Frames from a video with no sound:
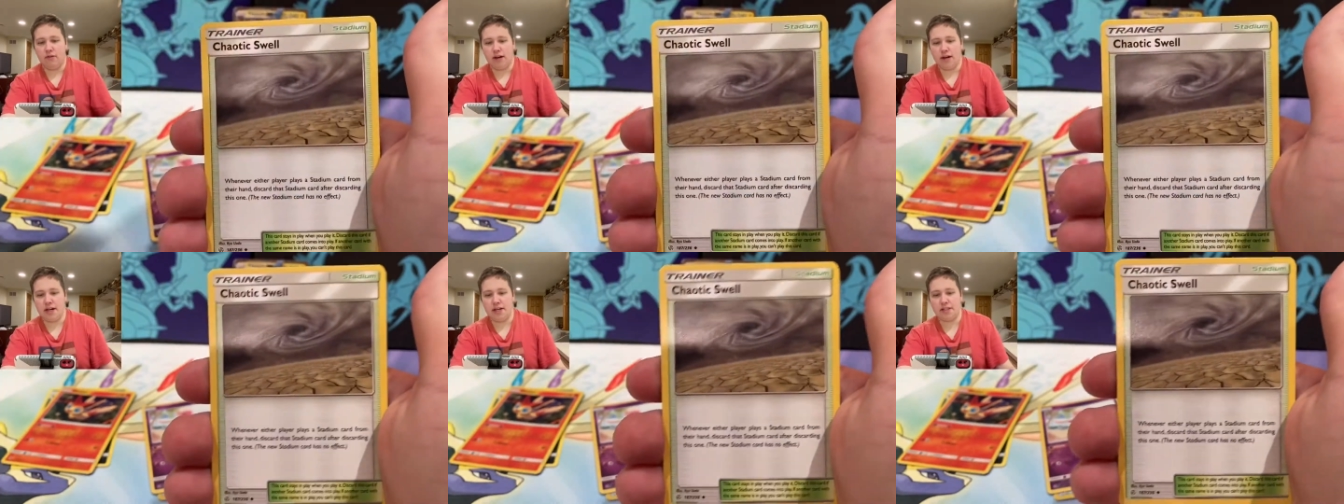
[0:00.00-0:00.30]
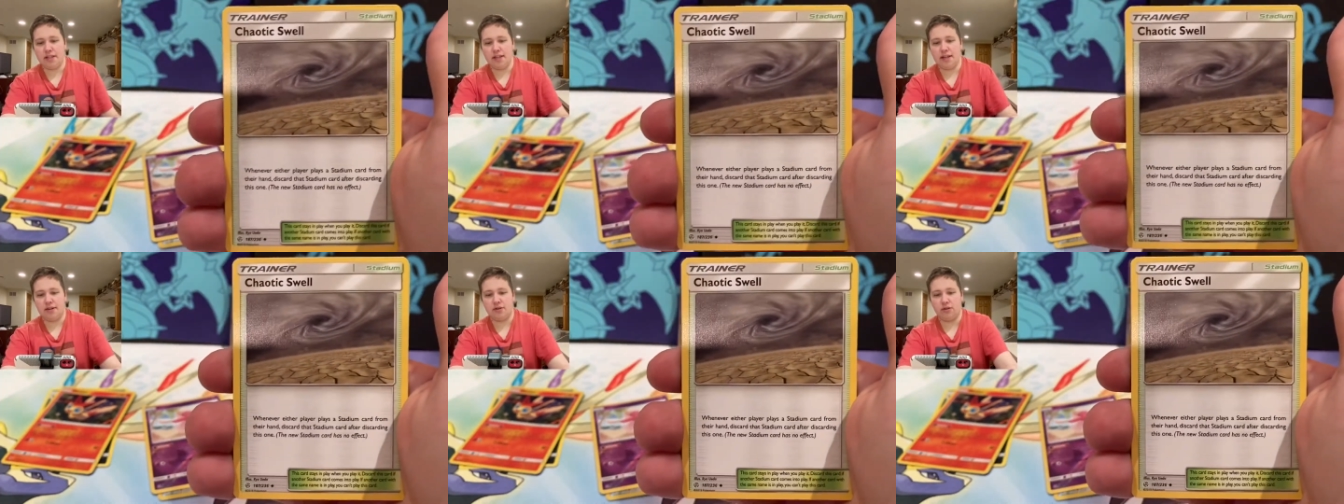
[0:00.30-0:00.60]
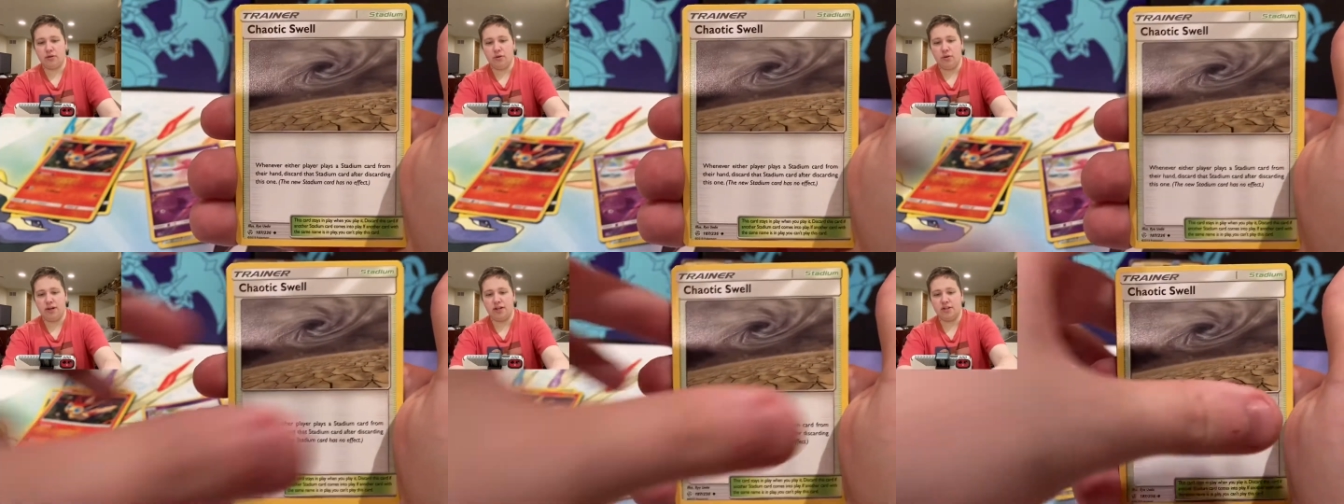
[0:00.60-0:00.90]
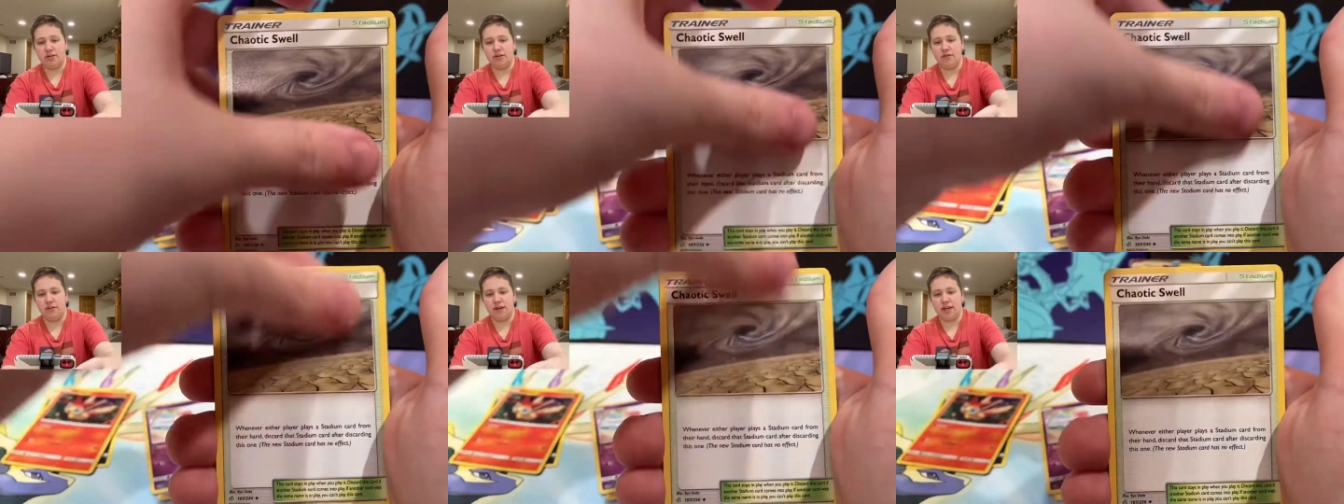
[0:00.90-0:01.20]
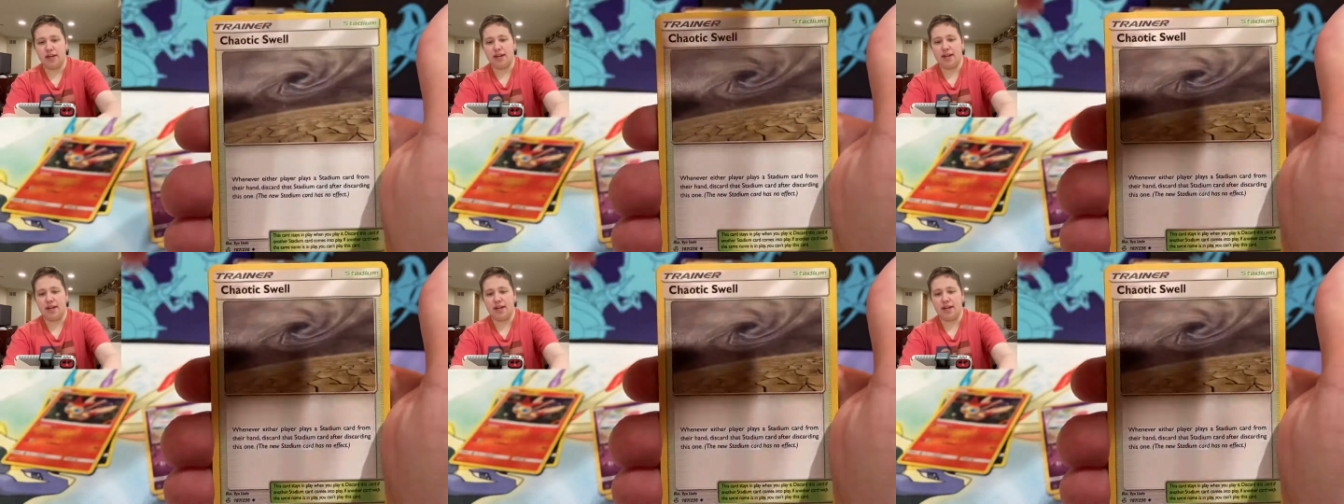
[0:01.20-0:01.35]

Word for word: Right I say that toy, so we have a